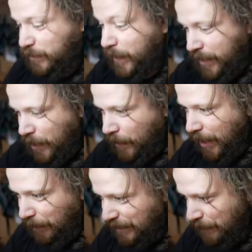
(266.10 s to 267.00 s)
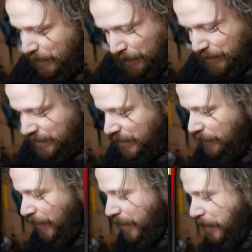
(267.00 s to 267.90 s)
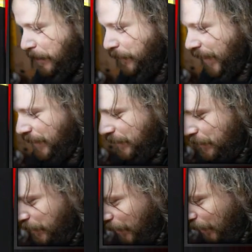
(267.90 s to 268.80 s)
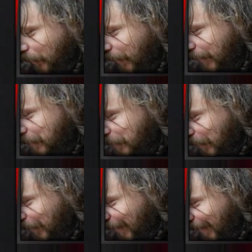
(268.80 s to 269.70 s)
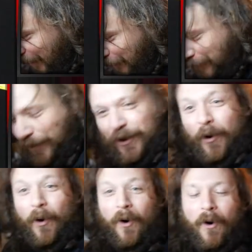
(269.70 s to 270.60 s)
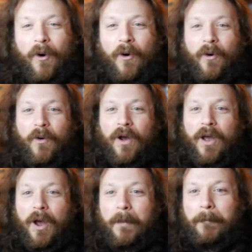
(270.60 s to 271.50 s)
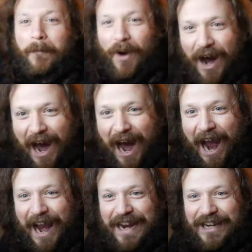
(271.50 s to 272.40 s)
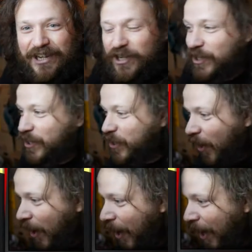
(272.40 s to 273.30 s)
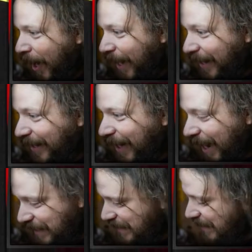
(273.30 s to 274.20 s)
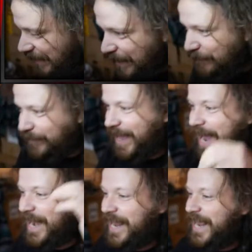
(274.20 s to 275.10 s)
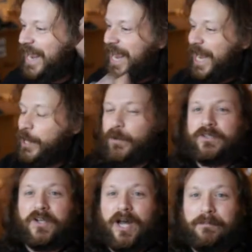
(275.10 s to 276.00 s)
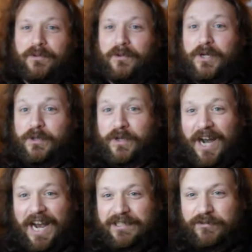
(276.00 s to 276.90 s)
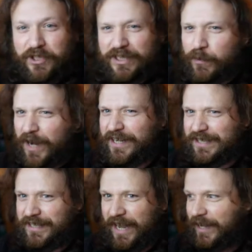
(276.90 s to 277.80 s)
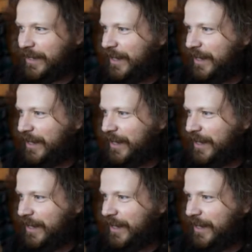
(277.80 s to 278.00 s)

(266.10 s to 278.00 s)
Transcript: sweating. Hurry up. Let's give me the sleeve. Right? Nice and gentle, guy. Go for it. Oh. My. God. Alright, sleeve that into a top loader. You guys have just witnessed it.